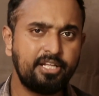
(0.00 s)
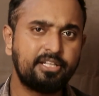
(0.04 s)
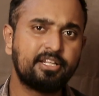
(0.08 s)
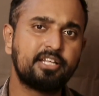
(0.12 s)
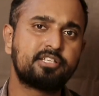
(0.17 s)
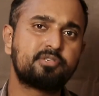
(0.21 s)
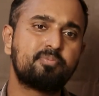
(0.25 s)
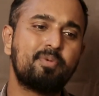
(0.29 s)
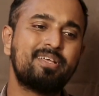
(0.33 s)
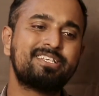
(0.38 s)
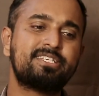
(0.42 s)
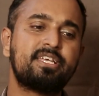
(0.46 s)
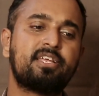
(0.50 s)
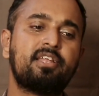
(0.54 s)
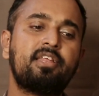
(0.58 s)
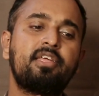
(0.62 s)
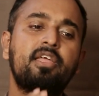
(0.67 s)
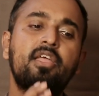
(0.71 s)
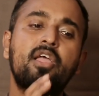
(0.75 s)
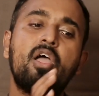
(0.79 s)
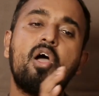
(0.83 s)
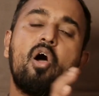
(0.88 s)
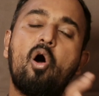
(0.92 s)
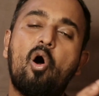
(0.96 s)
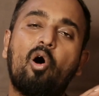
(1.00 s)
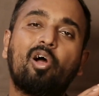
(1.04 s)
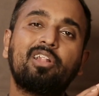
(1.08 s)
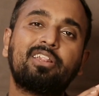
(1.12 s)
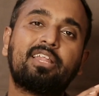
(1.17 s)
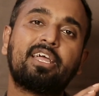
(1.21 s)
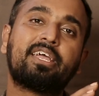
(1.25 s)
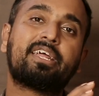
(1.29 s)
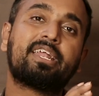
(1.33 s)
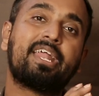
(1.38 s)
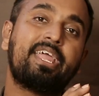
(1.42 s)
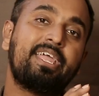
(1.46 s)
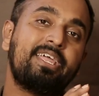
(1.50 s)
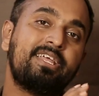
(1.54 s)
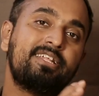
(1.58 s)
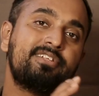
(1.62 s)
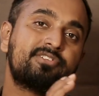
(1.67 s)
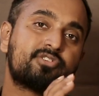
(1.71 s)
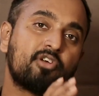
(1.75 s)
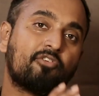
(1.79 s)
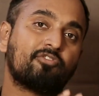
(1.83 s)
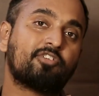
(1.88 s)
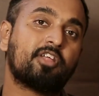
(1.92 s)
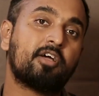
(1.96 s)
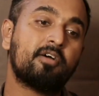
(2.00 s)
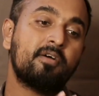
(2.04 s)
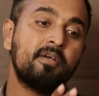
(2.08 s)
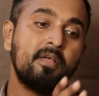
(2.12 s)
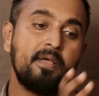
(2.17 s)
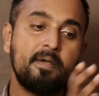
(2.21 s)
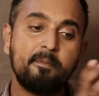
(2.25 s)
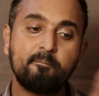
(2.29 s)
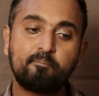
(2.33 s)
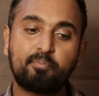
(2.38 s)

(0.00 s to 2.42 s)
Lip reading: That's basically all the grains of the